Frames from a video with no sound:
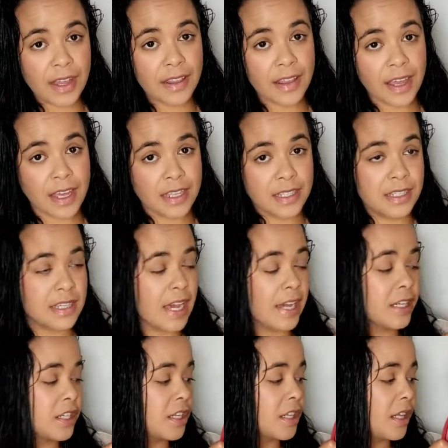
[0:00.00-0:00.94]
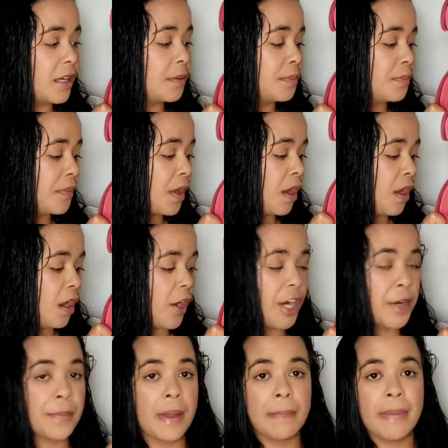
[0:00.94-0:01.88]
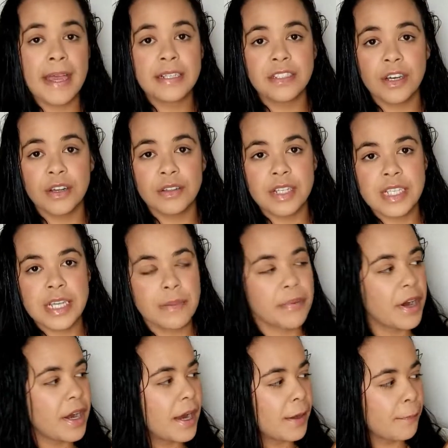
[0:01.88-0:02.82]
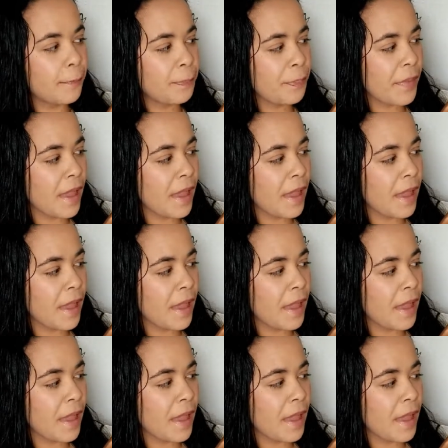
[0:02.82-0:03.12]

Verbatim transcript: Like it's actually hurting my back to hold this up right now.